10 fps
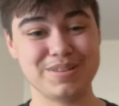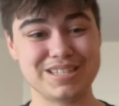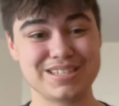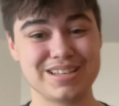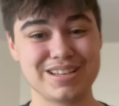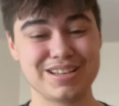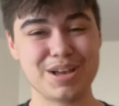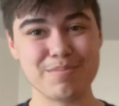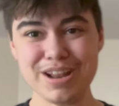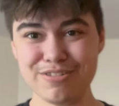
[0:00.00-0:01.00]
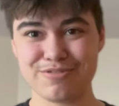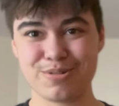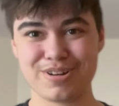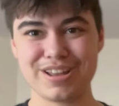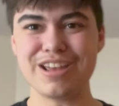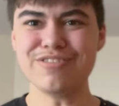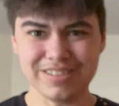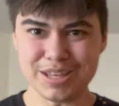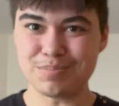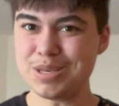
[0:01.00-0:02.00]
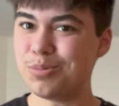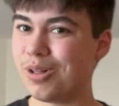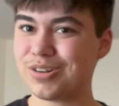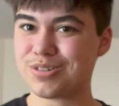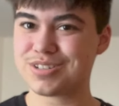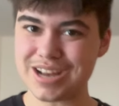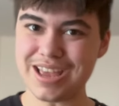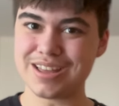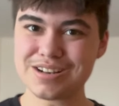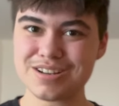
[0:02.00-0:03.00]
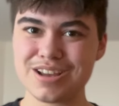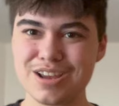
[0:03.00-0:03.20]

It's a metaphor, and I feel like people understand